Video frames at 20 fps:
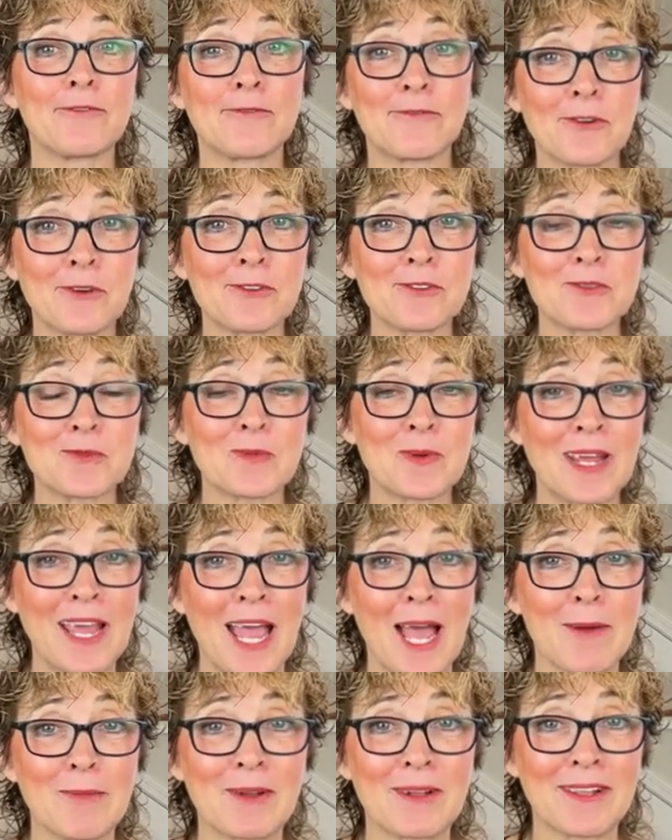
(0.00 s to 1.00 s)
the first
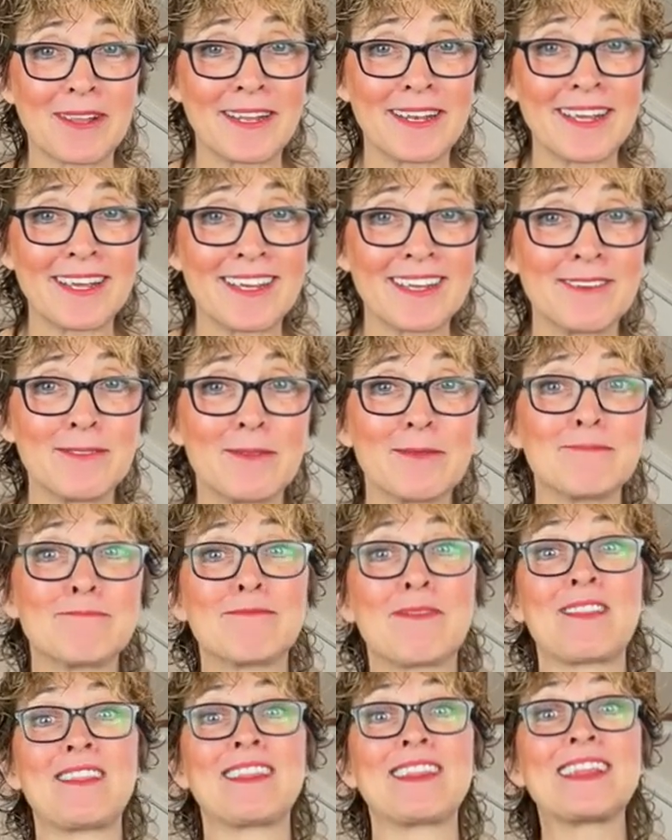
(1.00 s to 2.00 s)
rehab clinic,
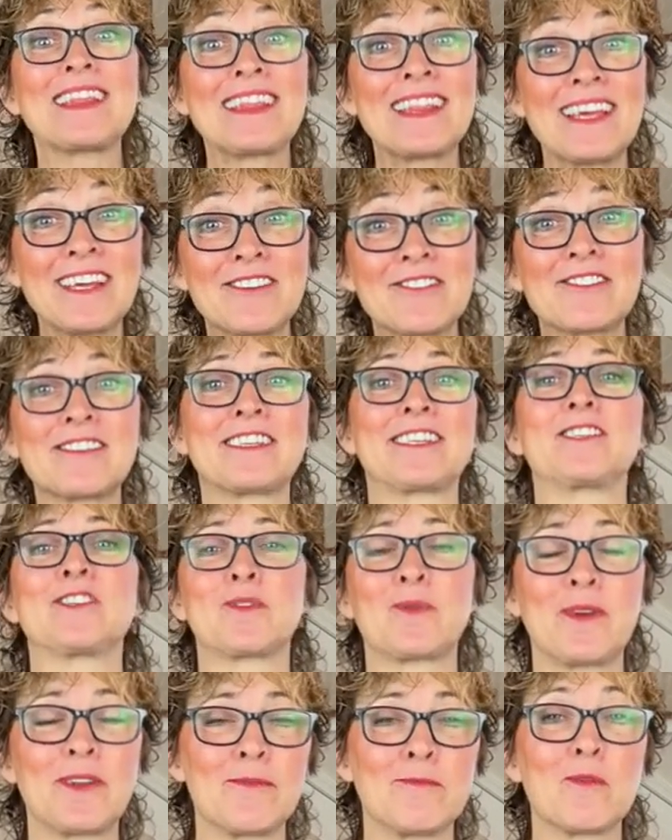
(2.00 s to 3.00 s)
literally
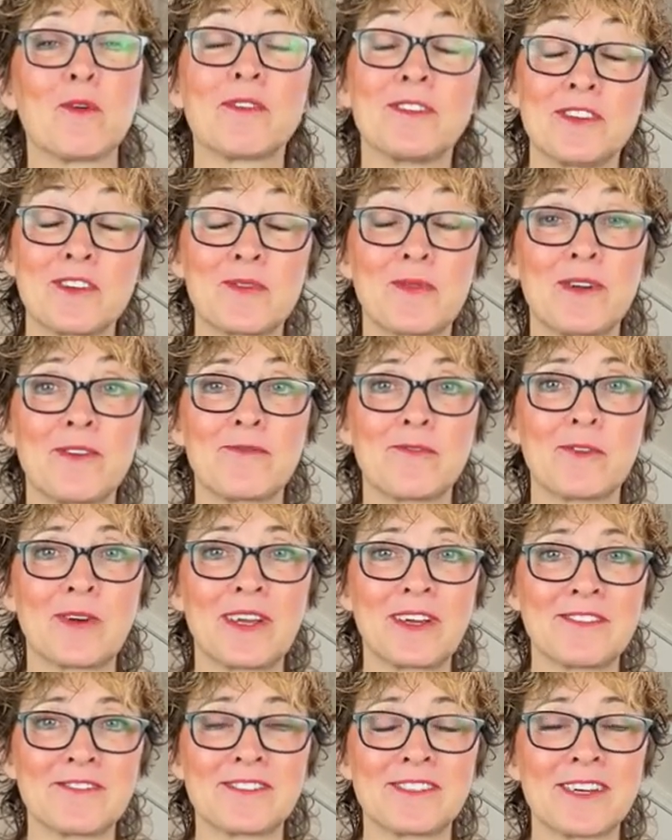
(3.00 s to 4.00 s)
more than 24
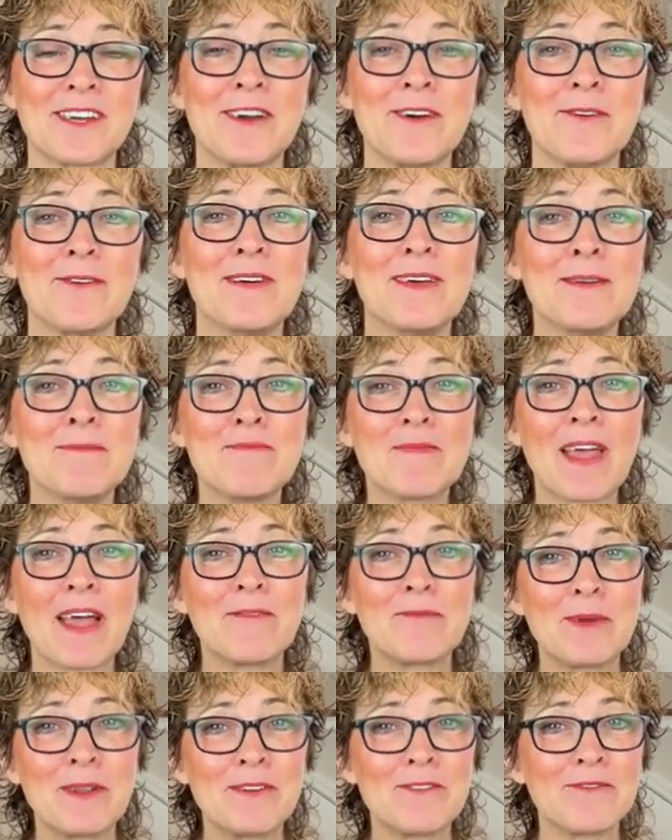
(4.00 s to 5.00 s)
years ago.
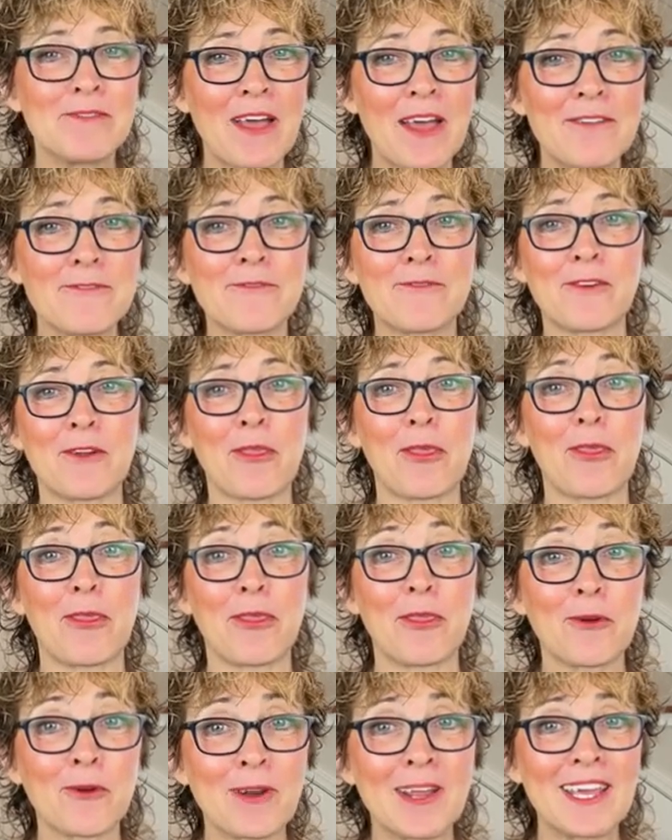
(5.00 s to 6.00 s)
I've been a vet for
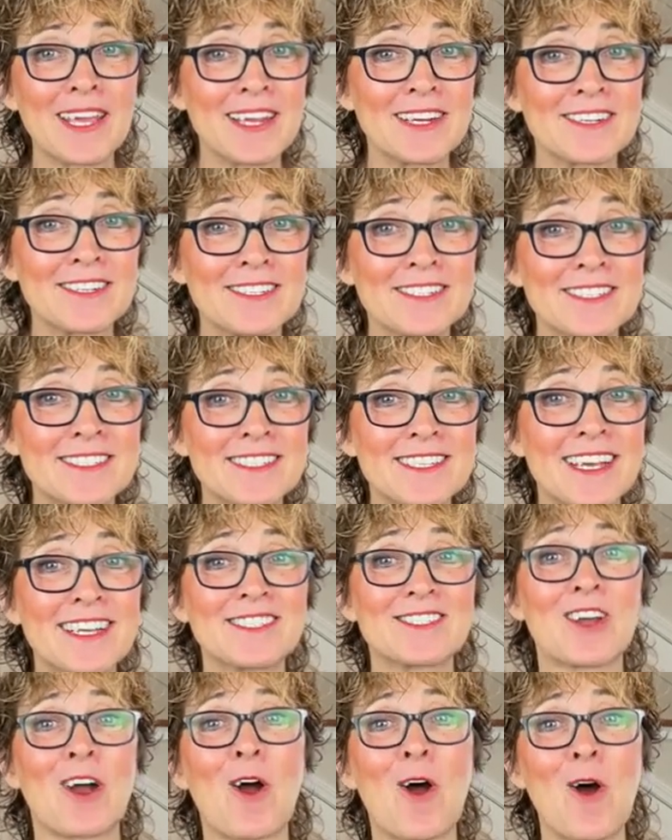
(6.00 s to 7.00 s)
30 years.
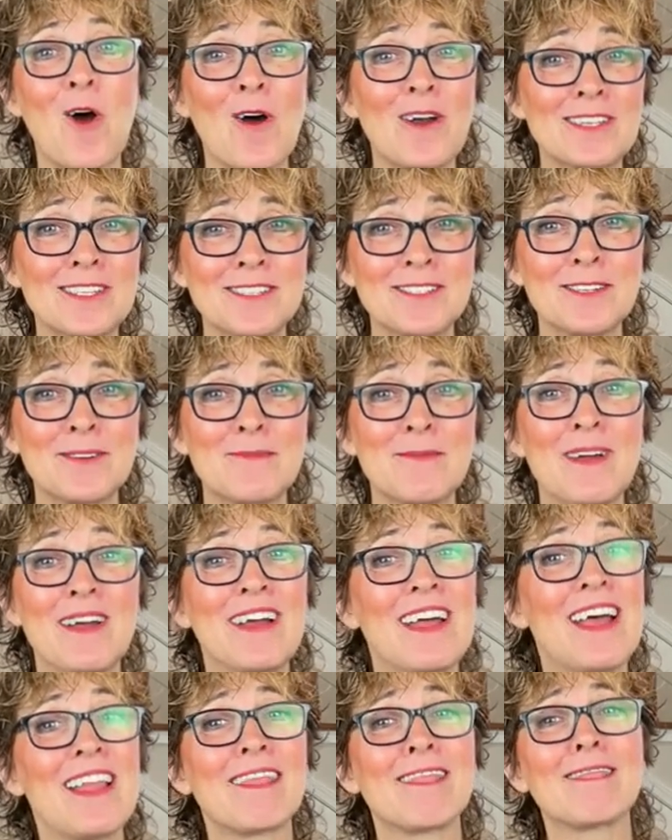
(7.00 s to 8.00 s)
It's awesome.
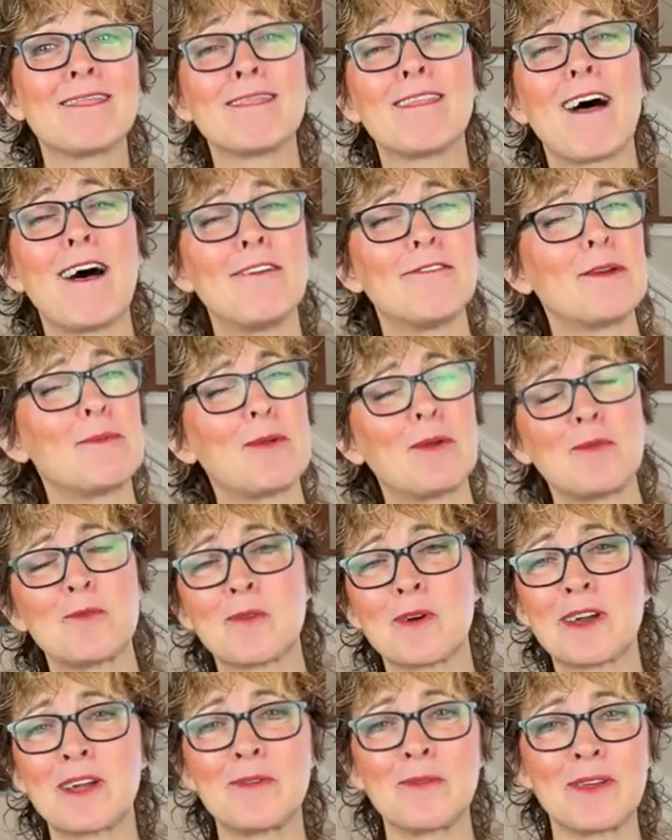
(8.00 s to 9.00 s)
I've been
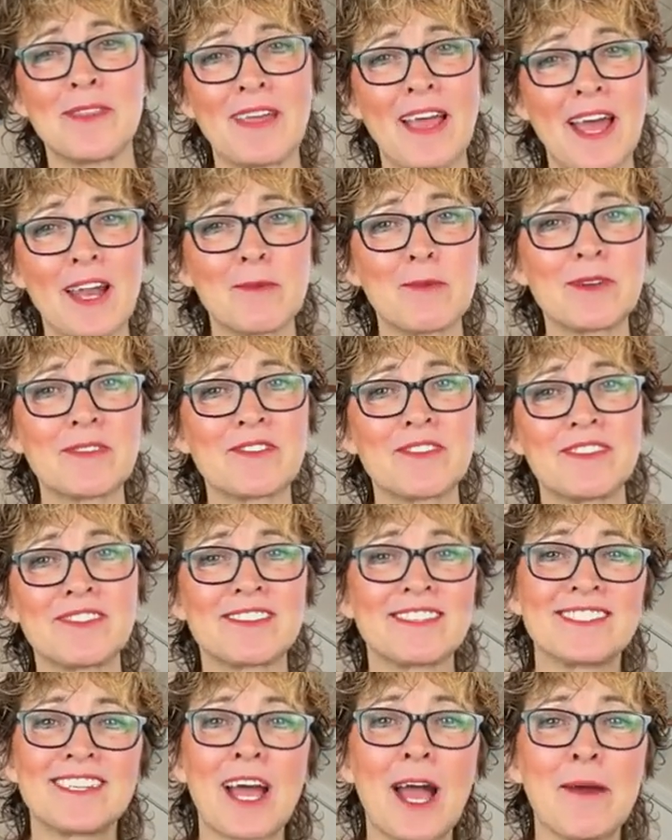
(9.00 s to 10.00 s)
working with animals
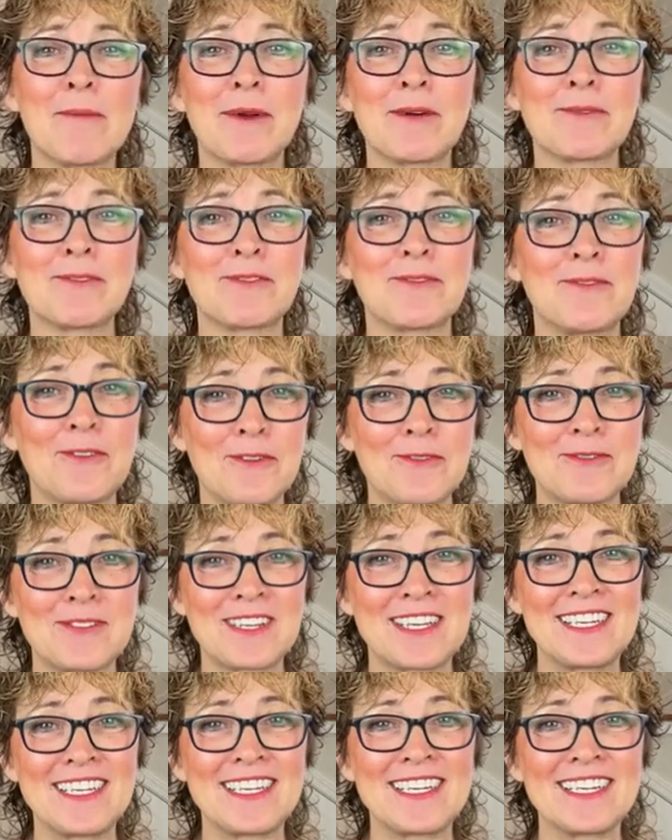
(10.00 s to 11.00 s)
since the time I was
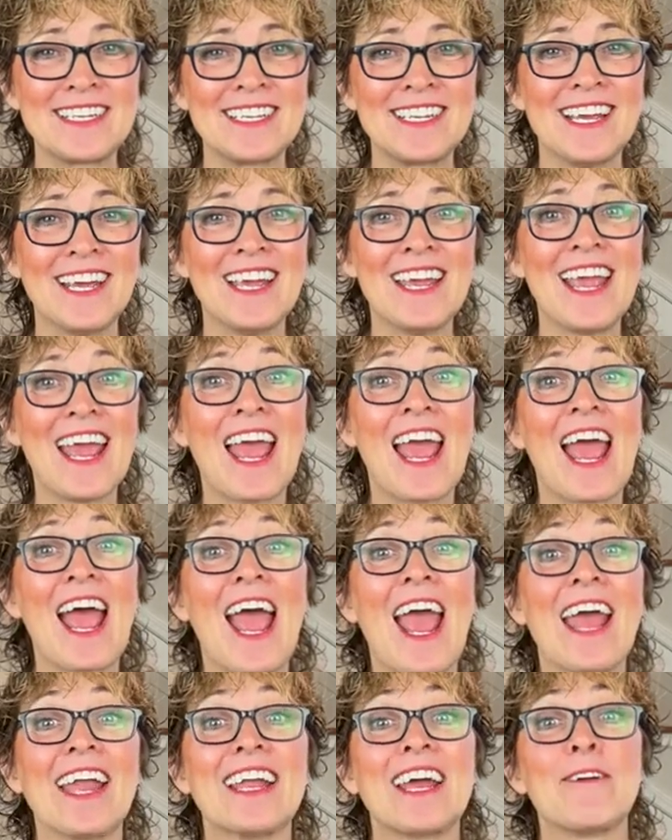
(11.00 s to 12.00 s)
15.
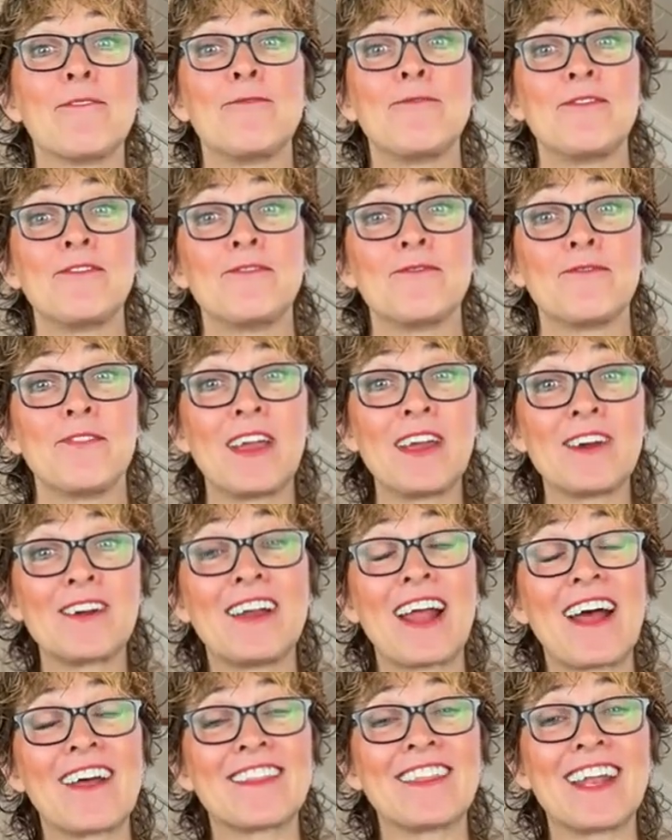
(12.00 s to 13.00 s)
And I
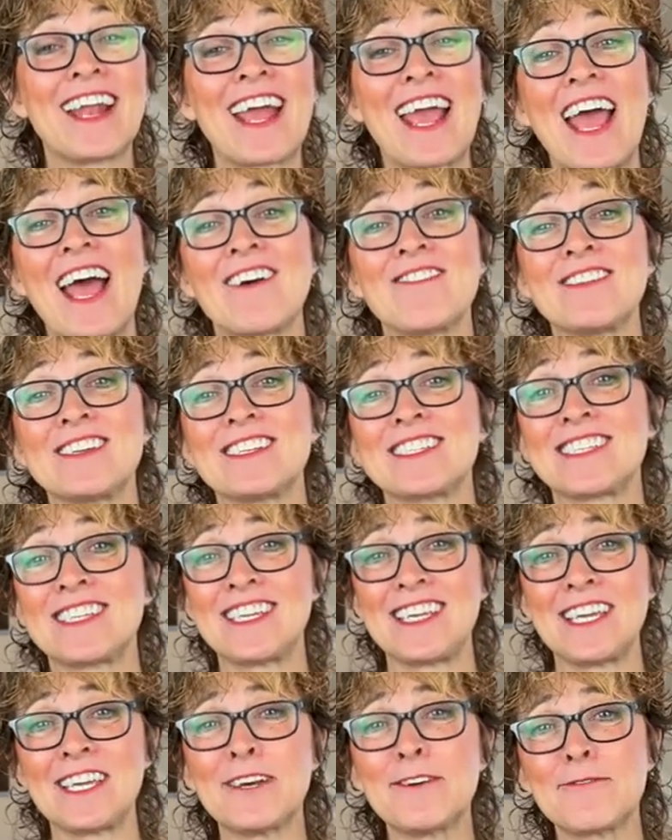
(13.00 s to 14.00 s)
figured out that I have this
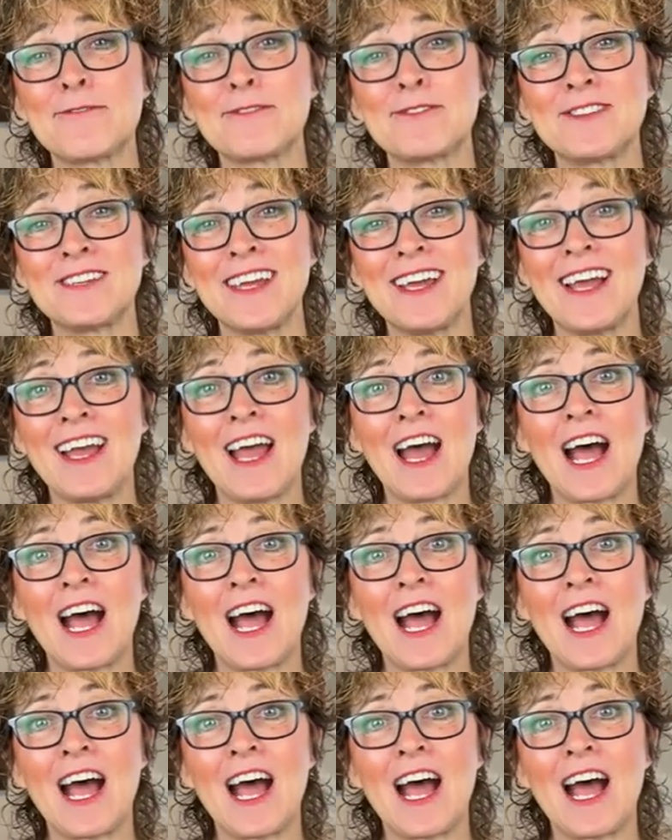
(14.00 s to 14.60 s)
gift.